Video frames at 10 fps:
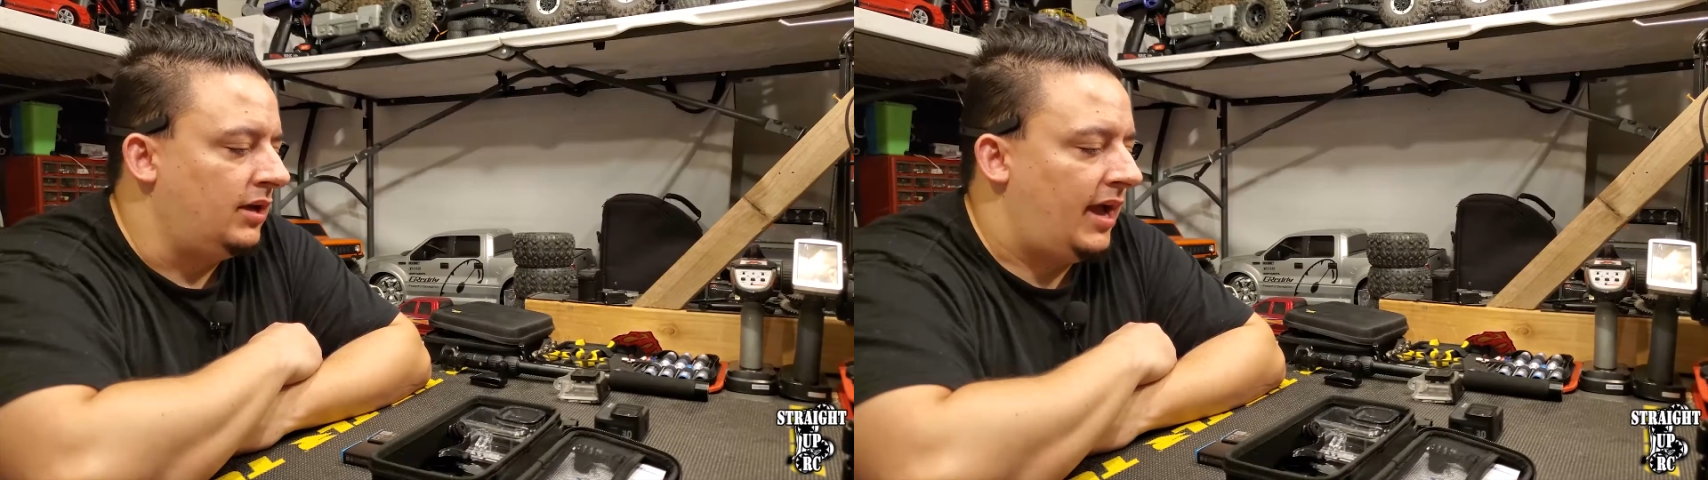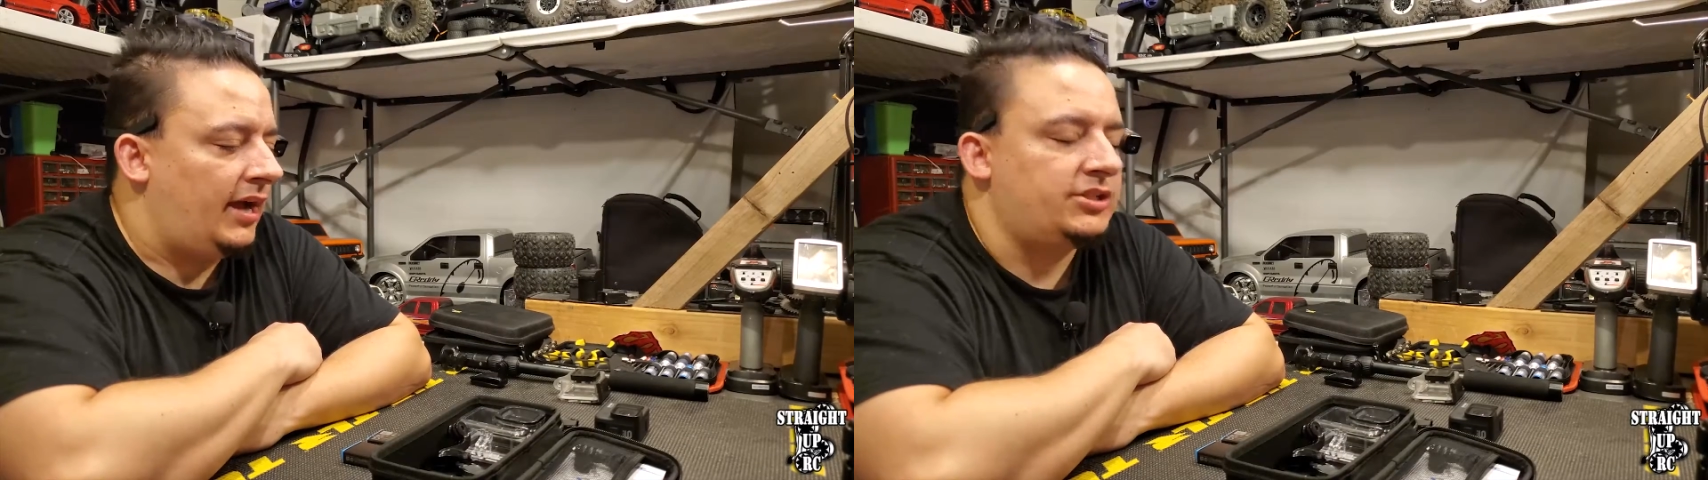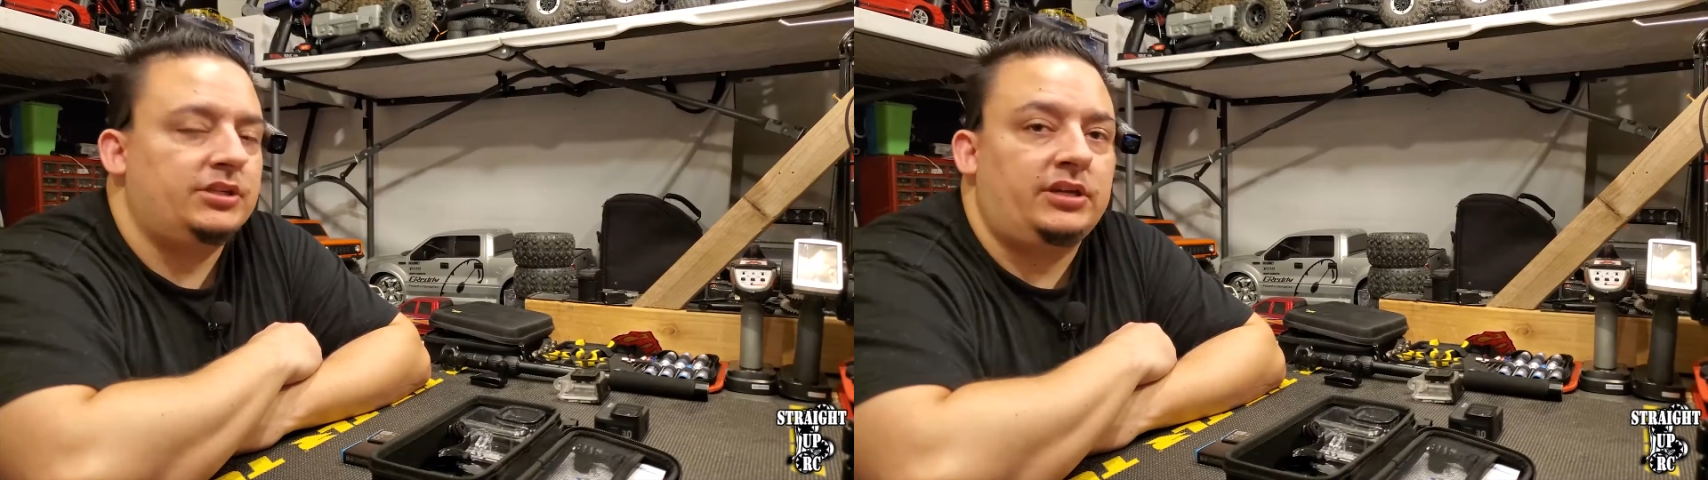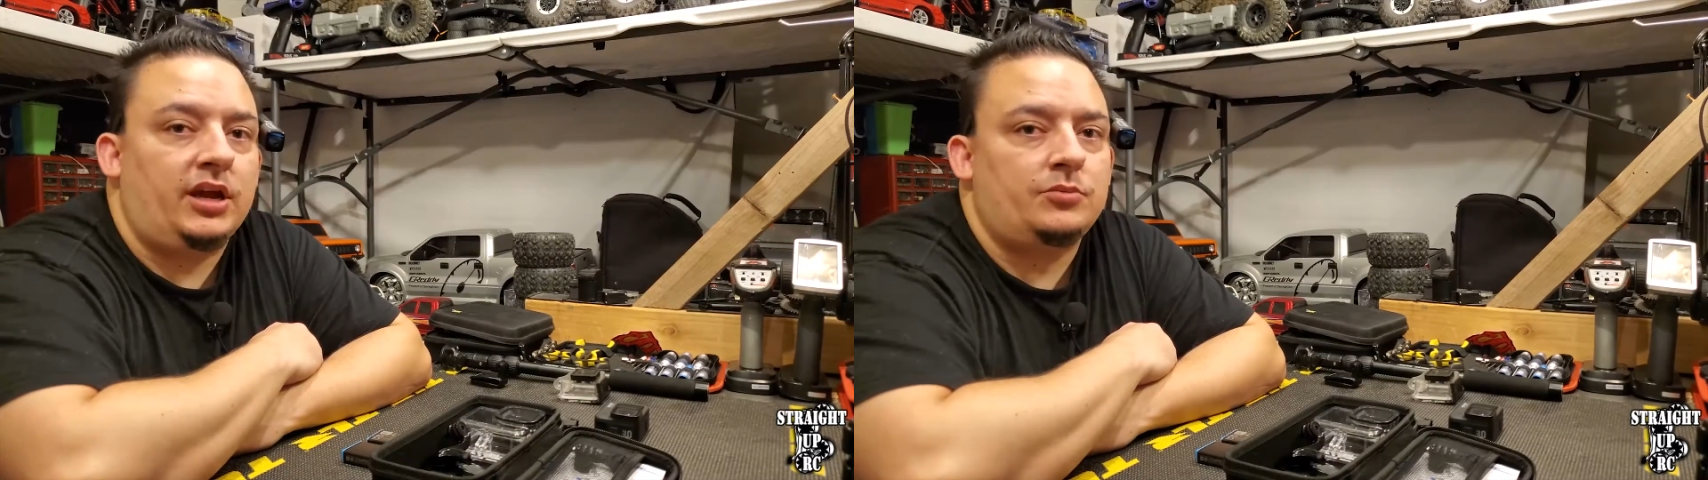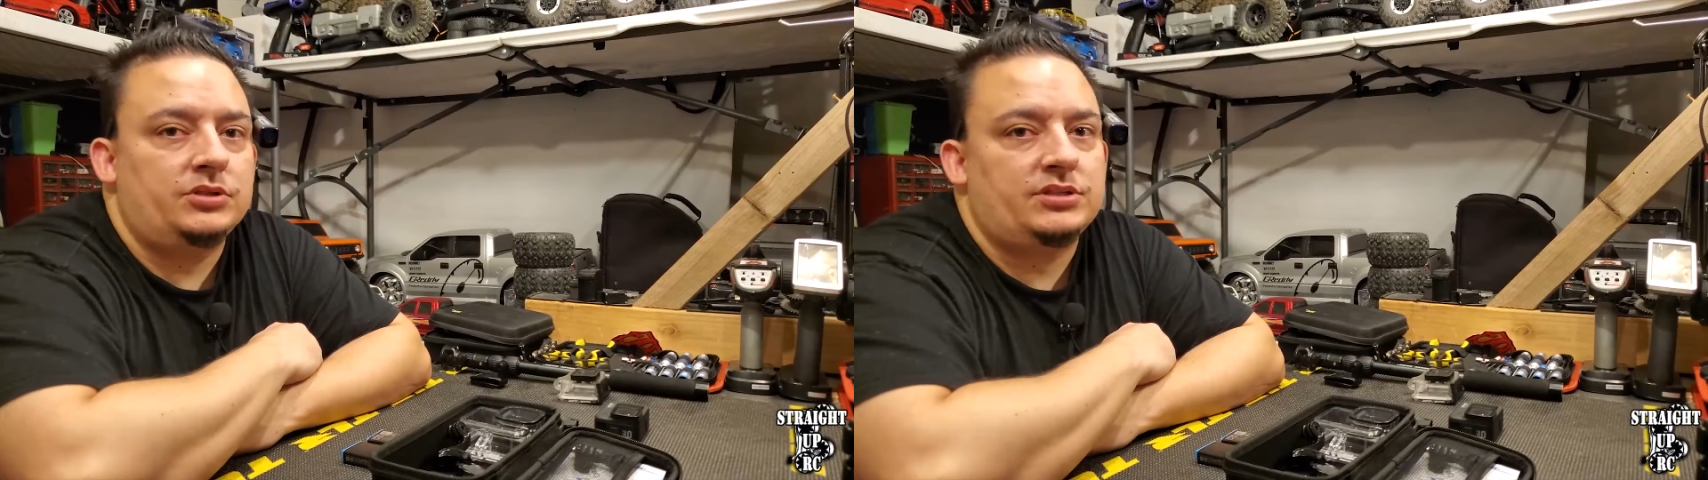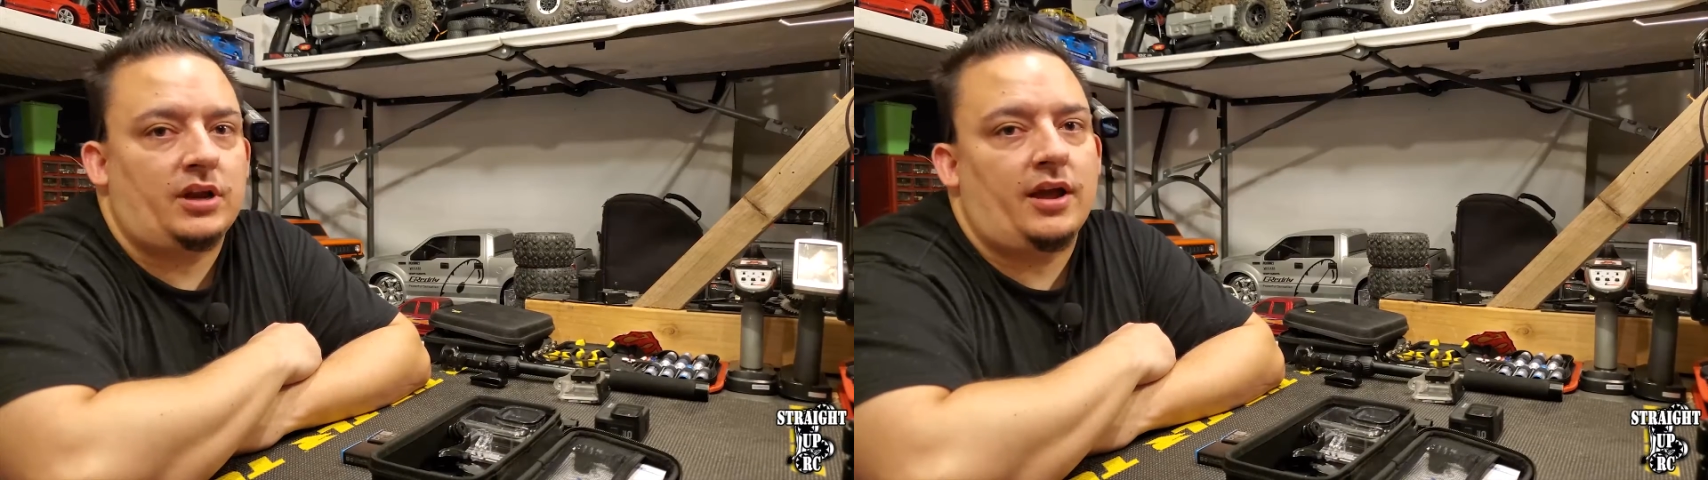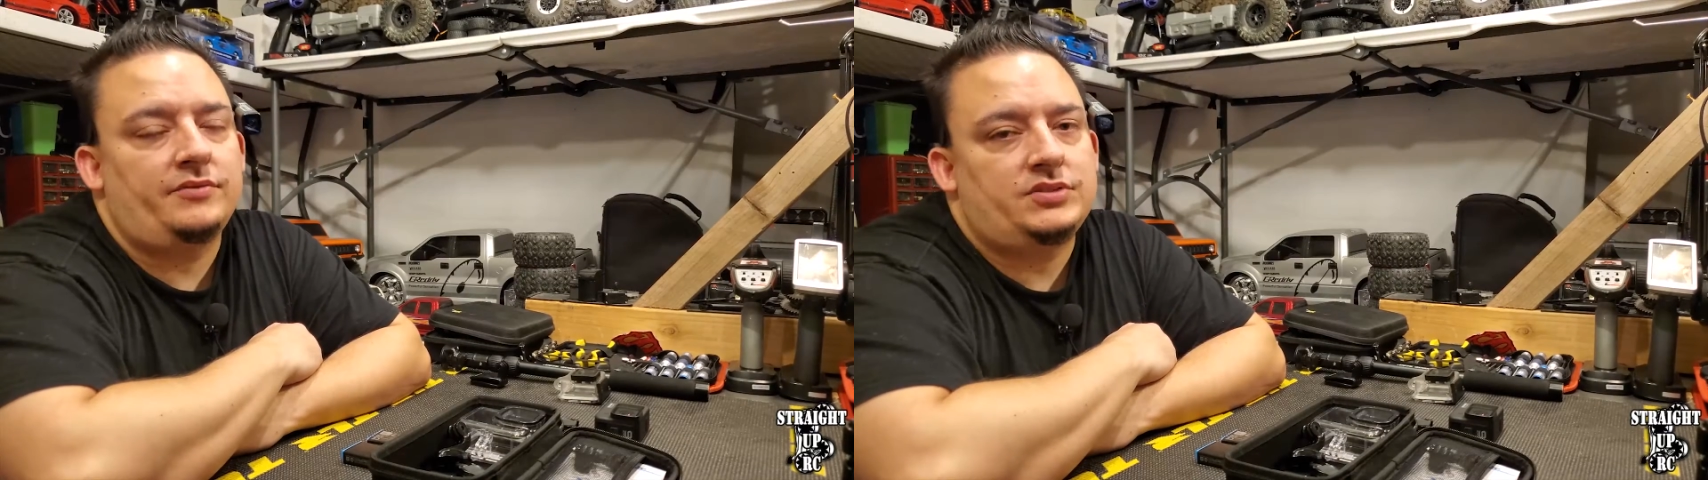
action cameras that I've